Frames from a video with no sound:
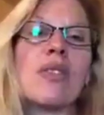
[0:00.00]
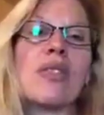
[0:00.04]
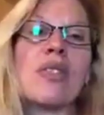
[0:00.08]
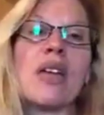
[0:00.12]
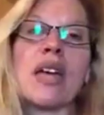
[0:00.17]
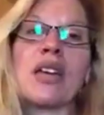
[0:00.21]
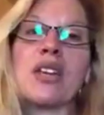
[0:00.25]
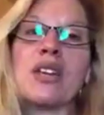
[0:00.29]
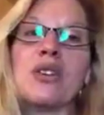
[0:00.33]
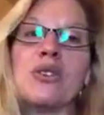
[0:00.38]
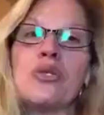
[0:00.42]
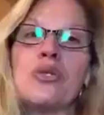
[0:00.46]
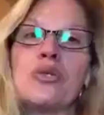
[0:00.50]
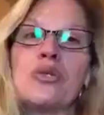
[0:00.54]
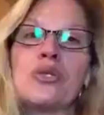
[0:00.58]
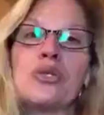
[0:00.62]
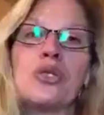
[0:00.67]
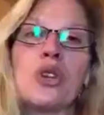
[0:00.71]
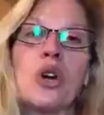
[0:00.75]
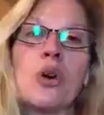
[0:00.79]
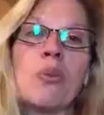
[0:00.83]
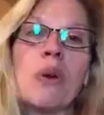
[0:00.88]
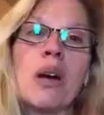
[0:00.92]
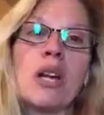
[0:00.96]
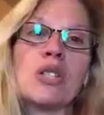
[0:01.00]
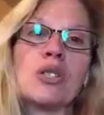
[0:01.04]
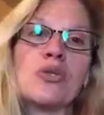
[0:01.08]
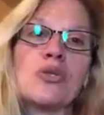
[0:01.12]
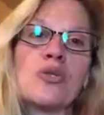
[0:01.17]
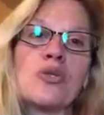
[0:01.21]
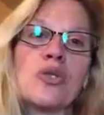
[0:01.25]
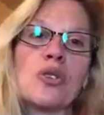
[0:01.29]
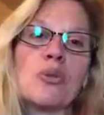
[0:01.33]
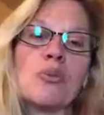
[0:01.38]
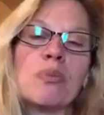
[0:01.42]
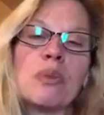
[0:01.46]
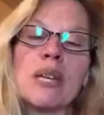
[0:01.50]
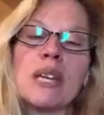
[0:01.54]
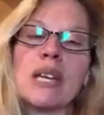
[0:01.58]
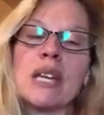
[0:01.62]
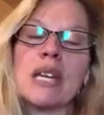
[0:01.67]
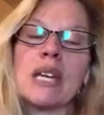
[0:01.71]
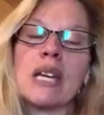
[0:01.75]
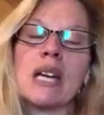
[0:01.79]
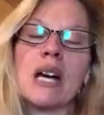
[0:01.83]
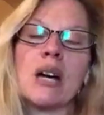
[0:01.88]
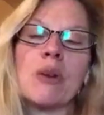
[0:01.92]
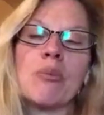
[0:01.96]
Thank you so much for
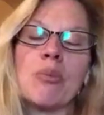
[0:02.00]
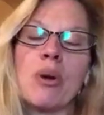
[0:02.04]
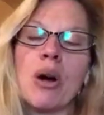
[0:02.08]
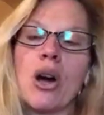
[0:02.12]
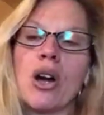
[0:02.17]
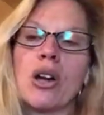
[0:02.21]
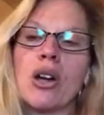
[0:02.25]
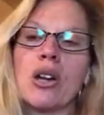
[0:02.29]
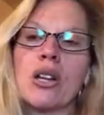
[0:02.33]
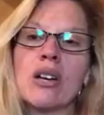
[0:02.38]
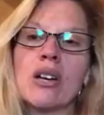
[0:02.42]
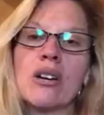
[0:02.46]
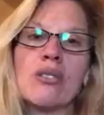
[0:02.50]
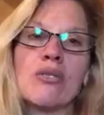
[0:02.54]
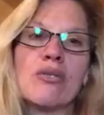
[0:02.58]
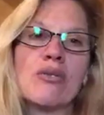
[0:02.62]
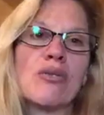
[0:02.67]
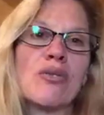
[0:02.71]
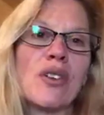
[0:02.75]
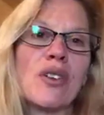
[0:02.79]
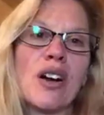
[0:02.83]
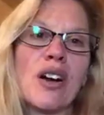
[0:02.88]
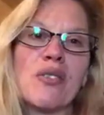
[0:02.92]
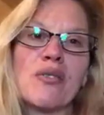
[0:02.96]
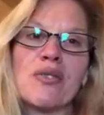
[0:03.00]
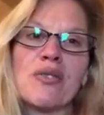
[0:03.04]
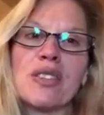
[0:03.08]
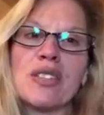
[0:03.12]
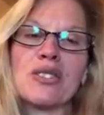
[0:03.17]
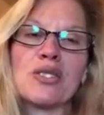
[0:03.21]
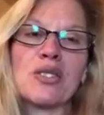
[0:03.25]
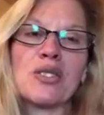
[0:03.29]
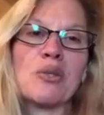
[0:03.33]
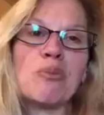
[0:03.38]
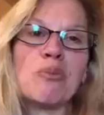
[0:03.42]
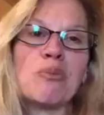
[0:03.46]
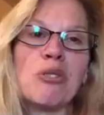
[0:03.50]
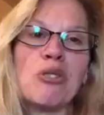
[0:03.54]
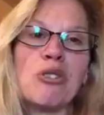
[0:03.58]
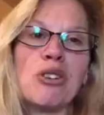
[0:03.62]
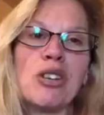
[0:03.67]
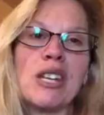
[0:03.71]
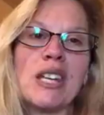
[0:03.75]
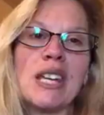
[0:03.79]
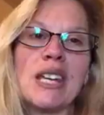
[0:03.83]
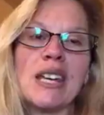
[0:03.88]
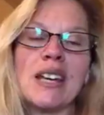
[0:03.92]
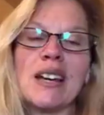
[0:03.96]
being a part of this
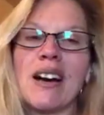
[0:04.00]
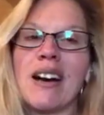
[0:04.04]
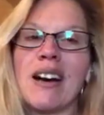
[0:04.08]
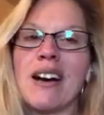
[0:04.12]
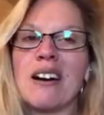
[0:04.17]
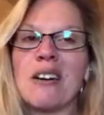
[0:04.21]
community.